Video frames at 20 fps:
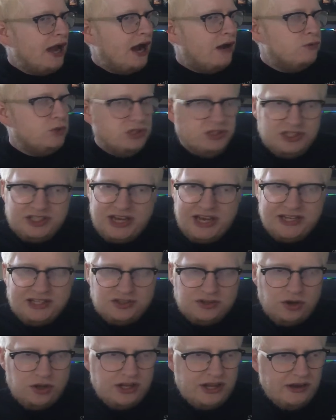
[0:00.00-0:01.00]
I wouldn't say
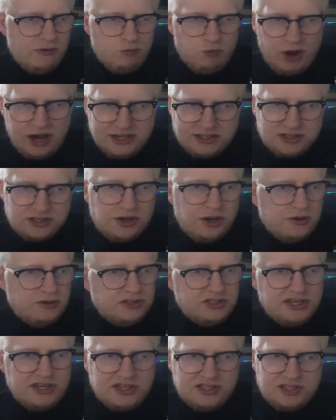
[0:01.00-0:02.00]
it's got like West
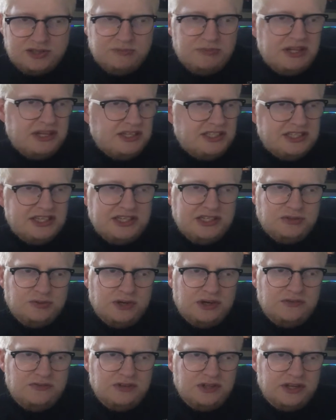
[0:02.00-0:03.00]
Coast sensibilities
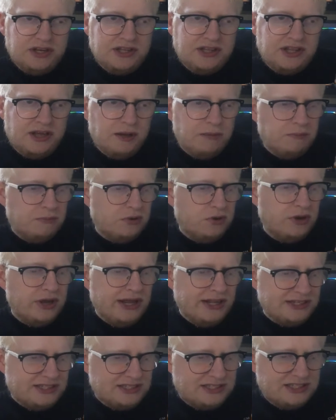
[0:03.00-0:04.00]
or anything like that, but
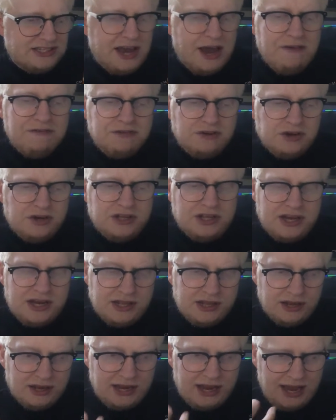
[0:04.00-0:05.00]
it's
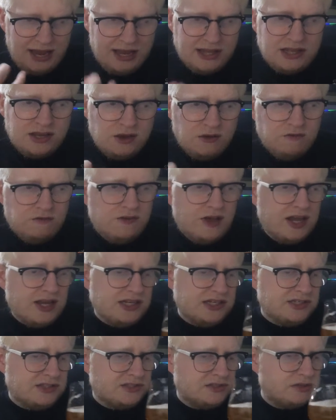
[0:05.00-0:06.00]
definitely like in your
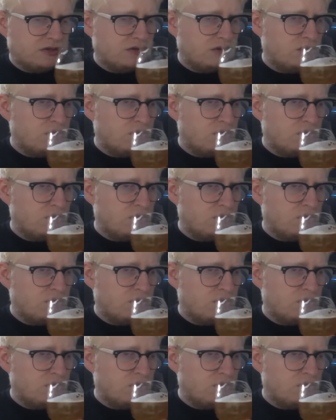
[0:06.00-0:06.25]
face.